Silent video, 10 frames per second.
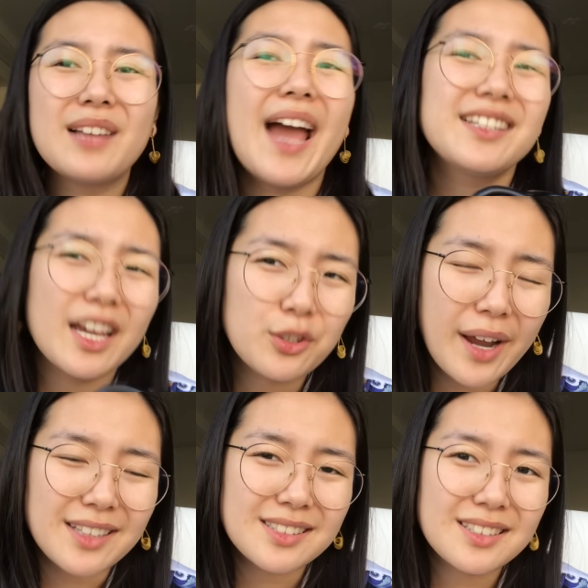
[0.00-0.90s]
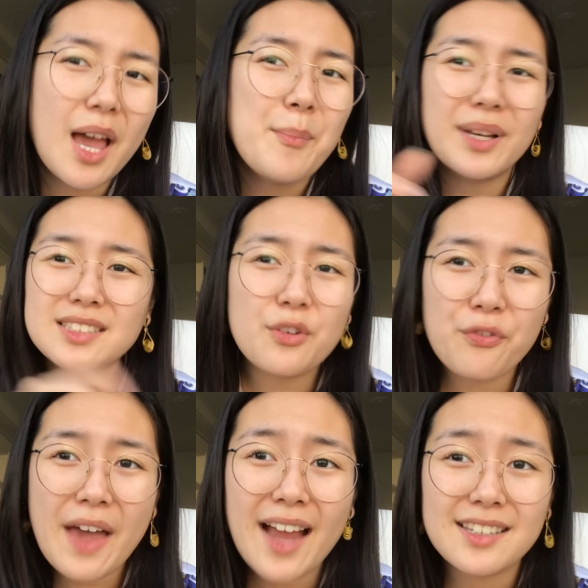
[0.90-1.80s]
I digress, because the
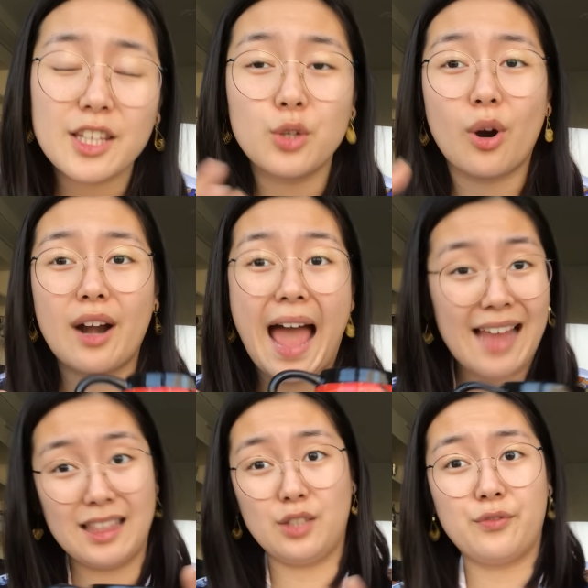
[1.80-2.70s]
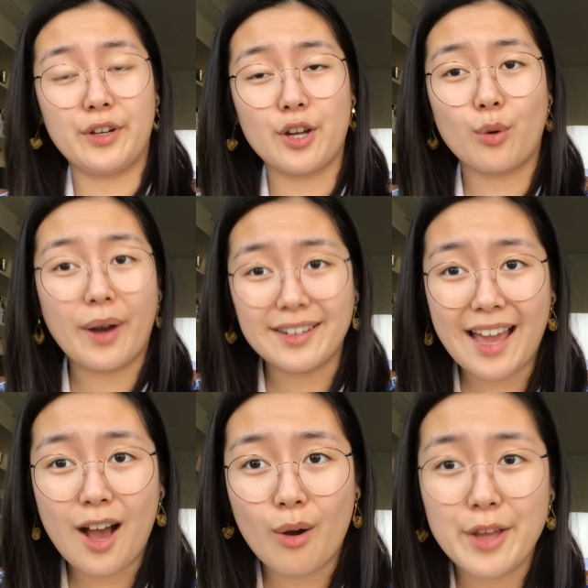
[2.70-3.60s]
fact that you are at this video right
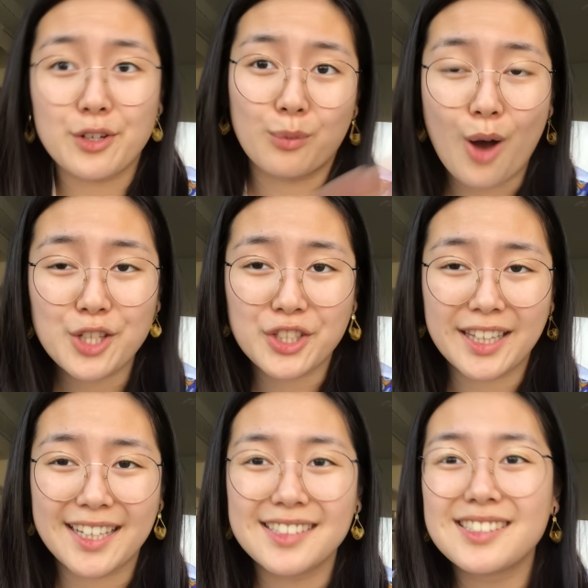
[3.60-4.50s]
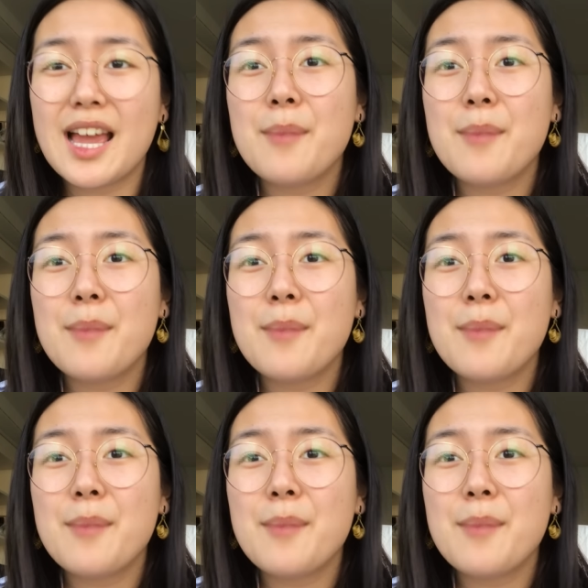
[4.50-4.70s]
now and you're watching this